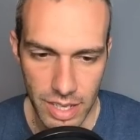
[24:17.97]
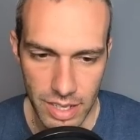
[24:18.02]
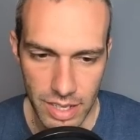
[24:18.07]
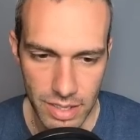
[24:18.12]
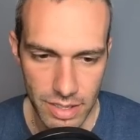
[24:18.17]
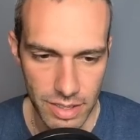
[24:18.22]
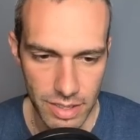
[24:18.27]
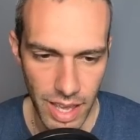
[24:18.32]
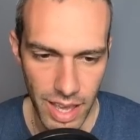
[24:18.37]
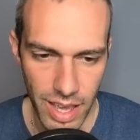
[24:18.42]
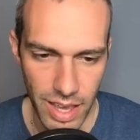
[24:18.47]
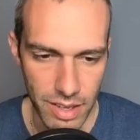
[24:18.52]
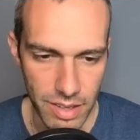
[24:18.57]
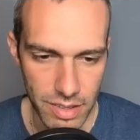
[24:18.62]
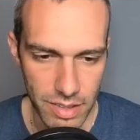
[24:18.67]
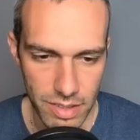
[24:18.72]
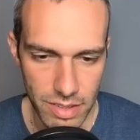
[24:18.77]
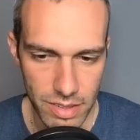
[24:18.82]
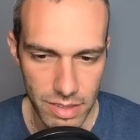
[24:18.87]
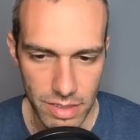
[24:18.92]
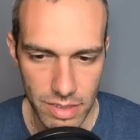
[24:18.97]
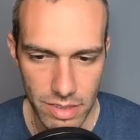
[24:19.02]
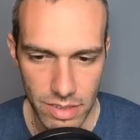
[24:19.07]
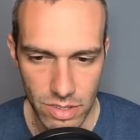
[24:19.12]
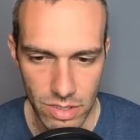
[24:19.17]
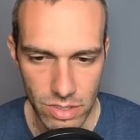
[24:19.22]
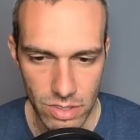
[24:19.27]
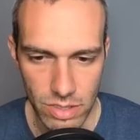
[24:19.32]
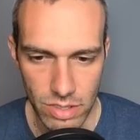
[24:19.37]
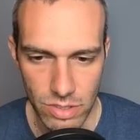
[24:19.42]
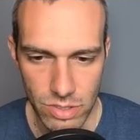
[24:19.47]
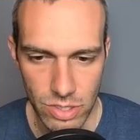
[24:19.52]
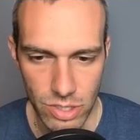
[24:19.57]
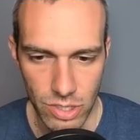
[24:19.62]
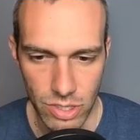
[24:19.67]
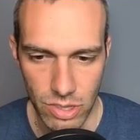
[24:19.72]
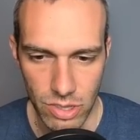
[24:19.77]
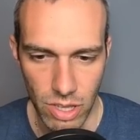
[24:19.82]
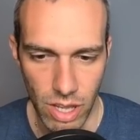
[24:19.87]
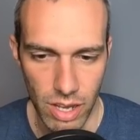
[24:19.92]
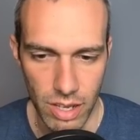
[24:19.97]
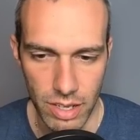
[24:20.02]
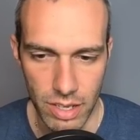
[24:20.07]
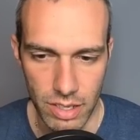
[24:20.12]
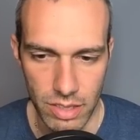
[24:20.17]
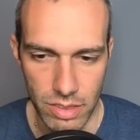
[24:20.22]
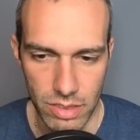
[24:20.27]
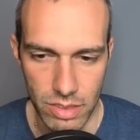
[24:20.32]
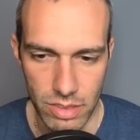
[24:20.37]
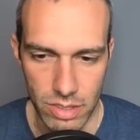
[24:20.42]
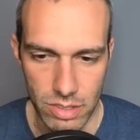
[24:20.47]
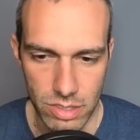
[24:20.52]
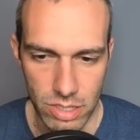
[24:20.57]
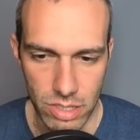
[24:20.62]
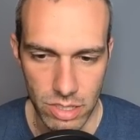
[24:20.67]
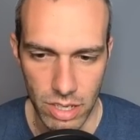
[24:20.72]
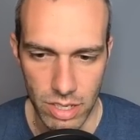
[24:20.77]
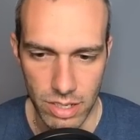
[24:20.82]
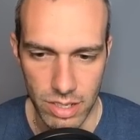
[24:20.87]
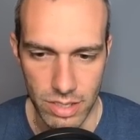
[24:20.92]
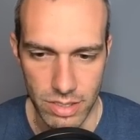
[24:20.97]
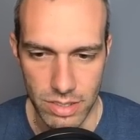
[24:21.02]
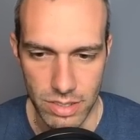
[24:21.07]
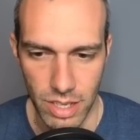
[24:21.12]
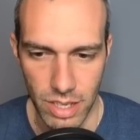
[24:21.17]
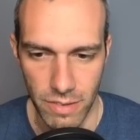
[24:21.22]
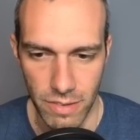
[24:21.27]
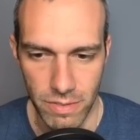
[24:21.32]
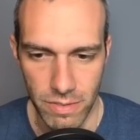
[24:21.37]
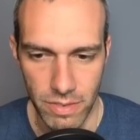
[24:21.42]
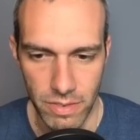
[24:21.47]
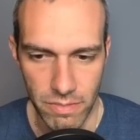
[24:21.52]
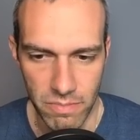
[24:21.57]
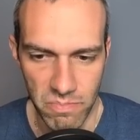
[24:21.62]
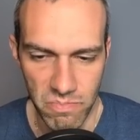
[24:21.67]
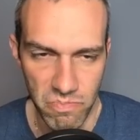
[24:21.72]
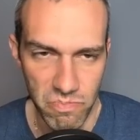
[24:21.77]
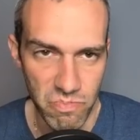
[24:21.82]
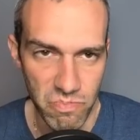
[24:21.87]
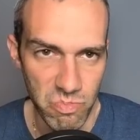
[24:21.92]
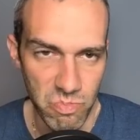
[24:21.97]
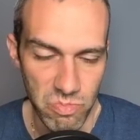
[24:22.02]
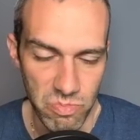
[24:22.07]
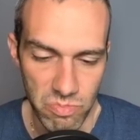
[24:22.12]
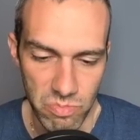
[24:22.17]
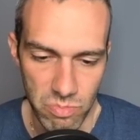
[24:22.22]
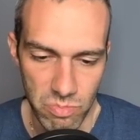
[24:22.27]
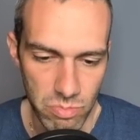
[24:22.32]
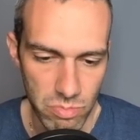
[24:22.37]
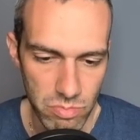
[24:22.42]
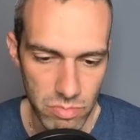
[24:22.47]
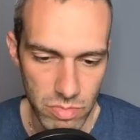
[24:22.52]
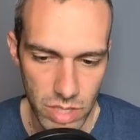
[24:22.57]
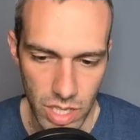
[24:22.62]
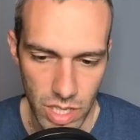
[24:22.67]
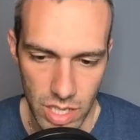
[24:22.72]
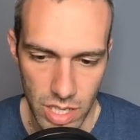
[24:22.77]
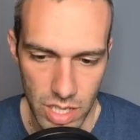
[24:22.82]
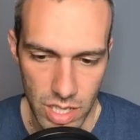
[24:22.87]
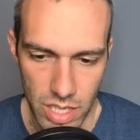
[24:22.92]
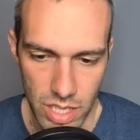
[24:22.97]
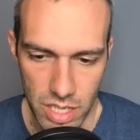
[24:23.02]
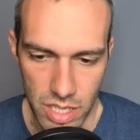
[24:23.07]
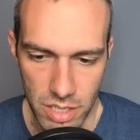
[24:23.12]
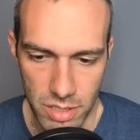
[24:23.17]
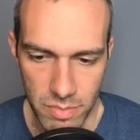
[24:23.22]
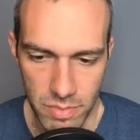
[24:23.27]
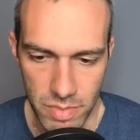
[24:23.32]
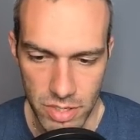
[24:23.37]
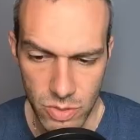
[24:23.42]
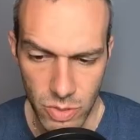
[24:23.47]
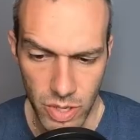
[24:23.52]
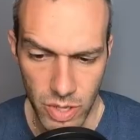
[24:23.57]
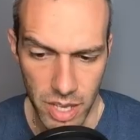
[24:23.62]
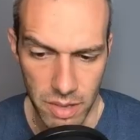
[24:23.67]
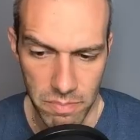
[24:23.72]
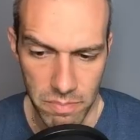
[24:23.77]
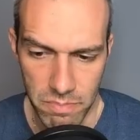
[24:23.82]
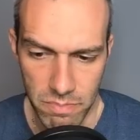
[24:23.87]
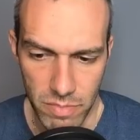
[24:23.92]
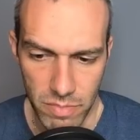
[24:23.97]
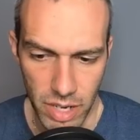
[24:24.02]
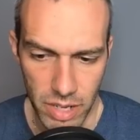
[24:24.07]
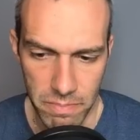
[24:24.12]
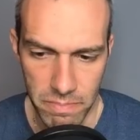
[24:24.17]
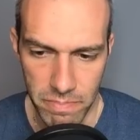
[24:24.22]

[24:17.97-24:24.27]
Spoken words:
yeah, there's a clock. There's a clock on stuff. It's okay, right?